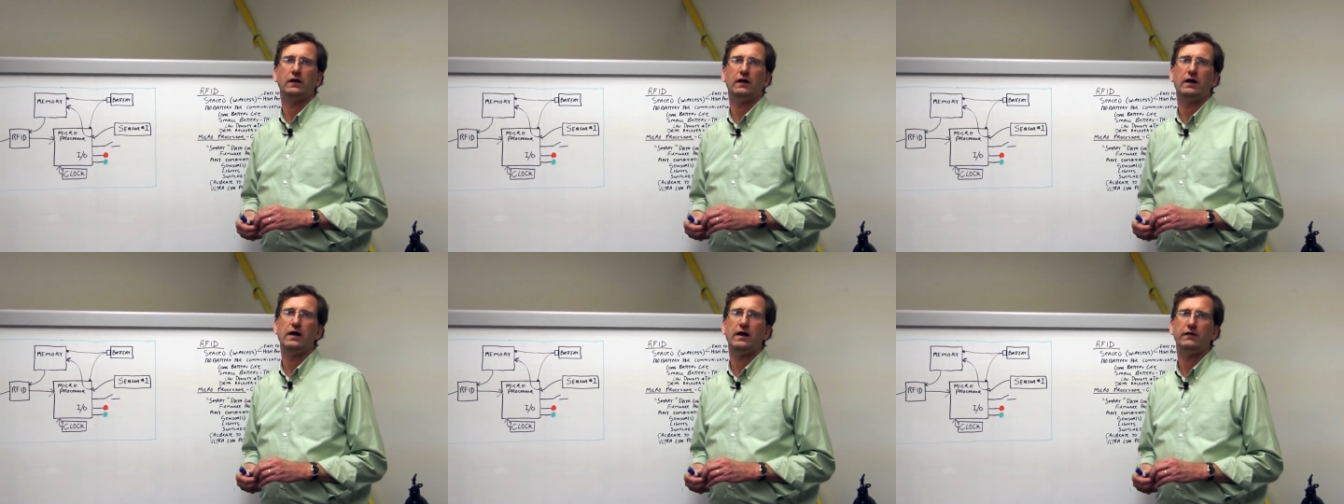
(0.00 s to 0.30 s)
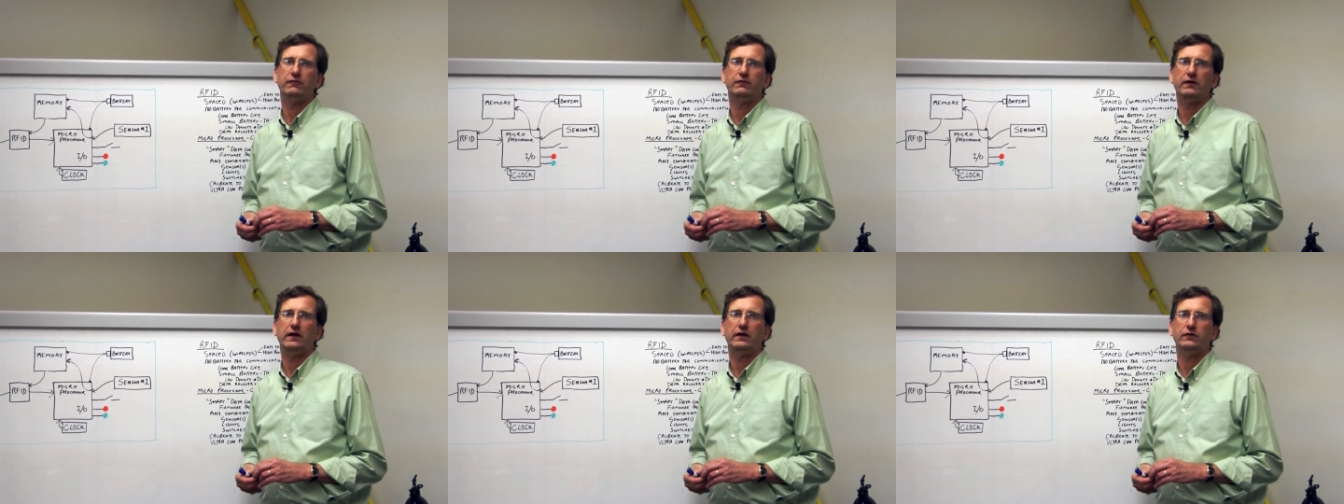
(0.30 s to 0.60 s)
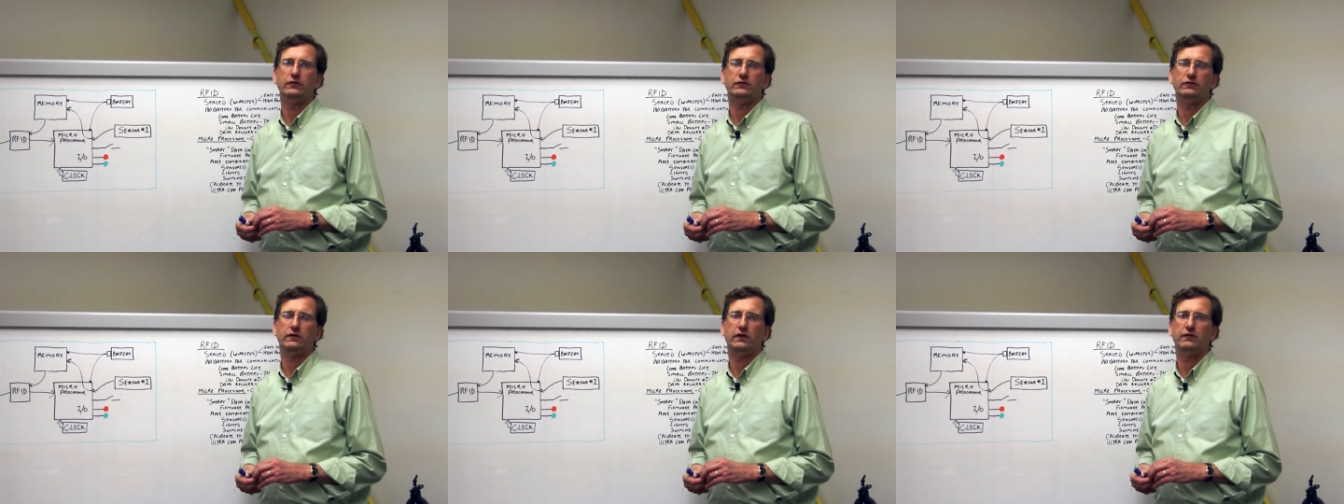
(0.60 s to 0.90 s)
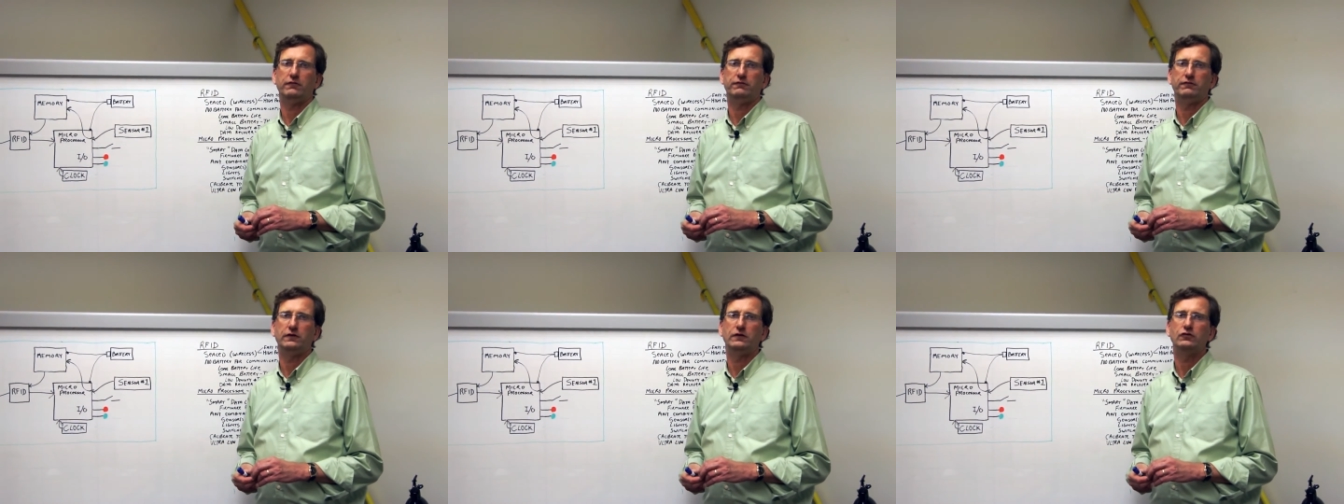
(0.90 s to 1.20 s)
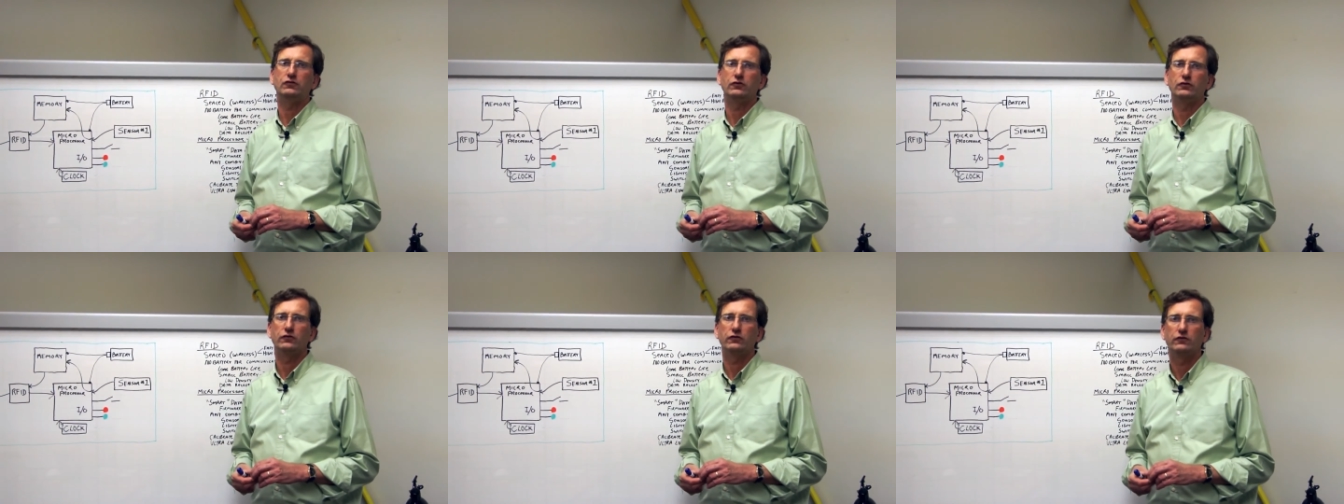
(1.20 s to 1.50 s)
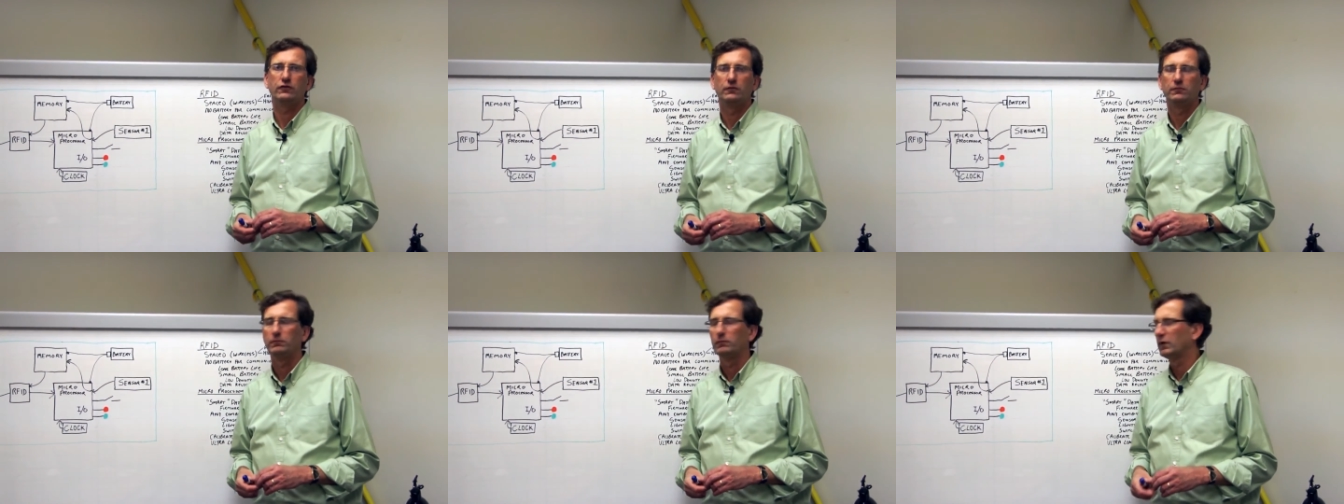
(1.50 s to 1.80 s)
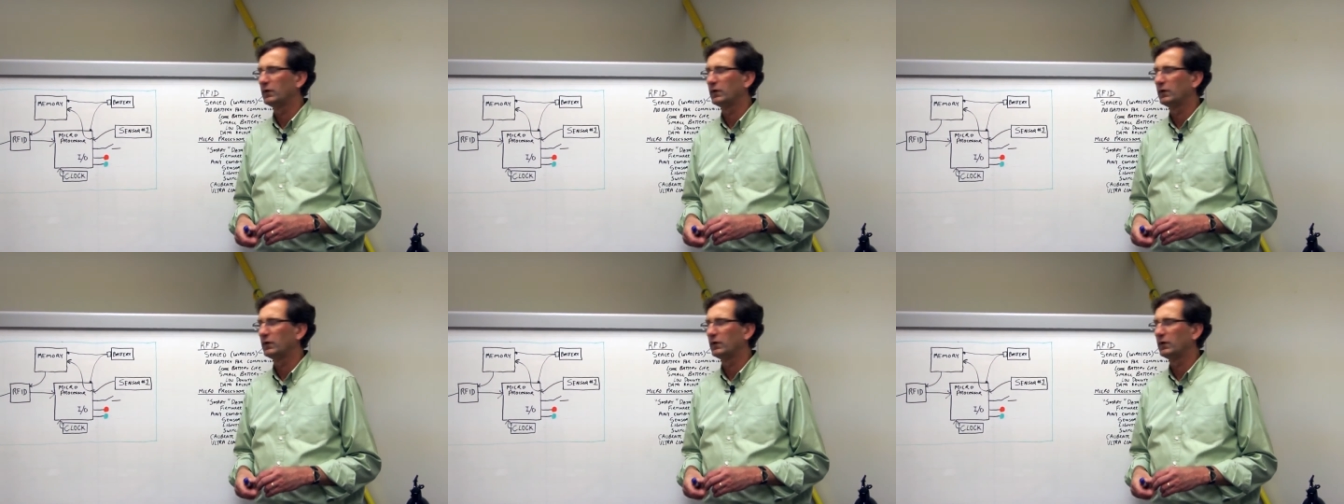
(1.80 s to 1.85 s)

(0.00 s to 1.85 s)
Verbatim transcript: and high-value set of features.